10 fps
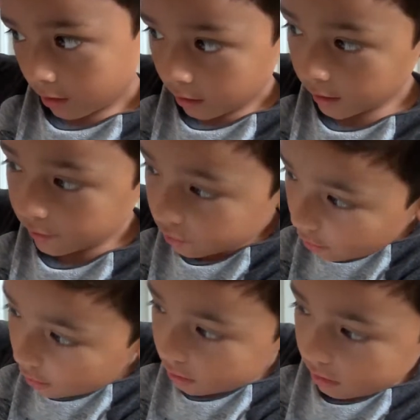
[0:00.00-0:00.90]
He
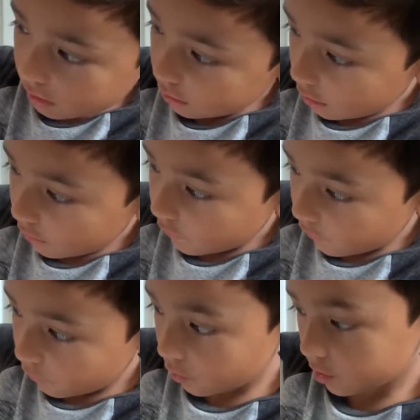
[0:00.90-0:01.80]
started to look
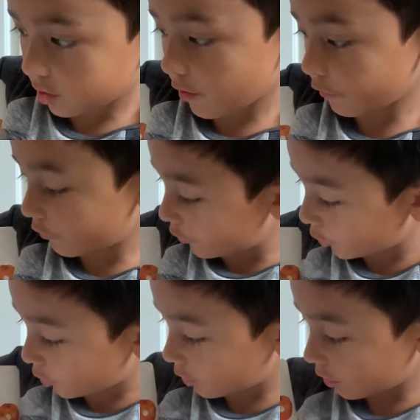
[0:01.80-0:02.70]
for some
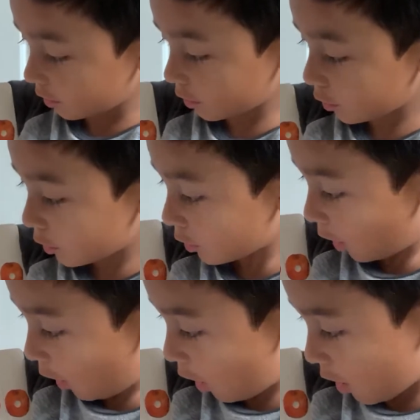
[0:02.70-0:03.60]
food.
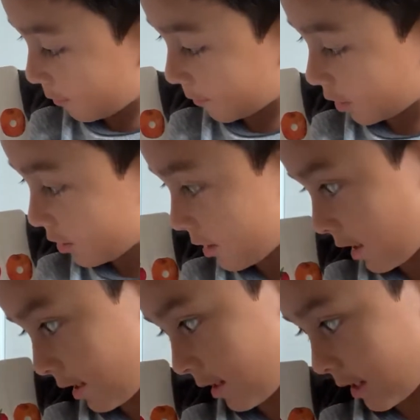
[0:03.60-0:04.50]
On
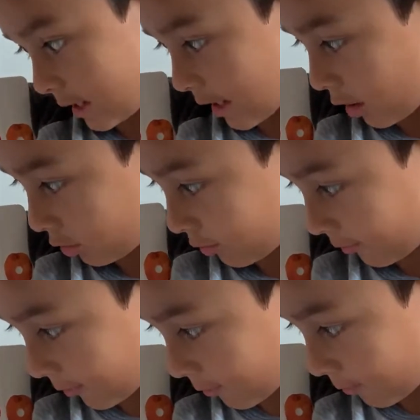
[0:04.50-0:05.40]
Monday, he ate
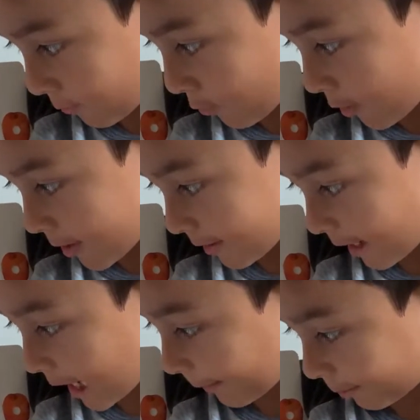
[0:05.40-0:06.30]
through one
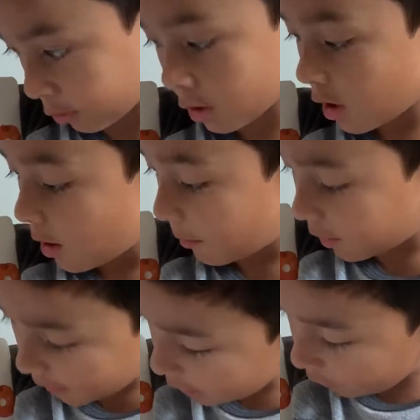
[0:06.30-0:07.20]
apple, but
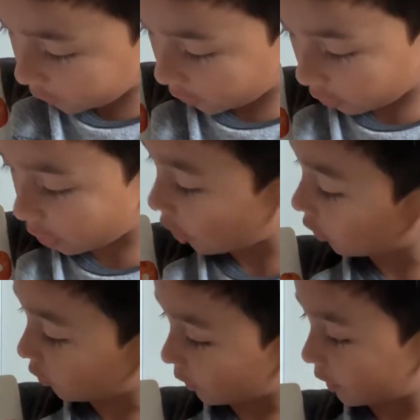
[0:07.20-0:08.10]
he was still
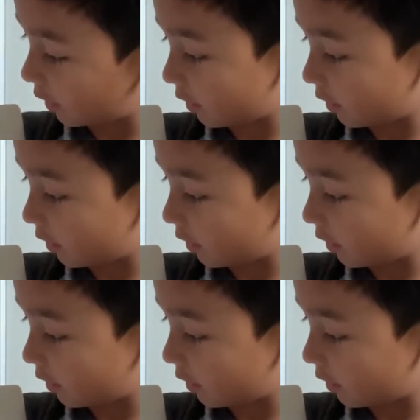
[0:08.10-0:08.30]
hungry.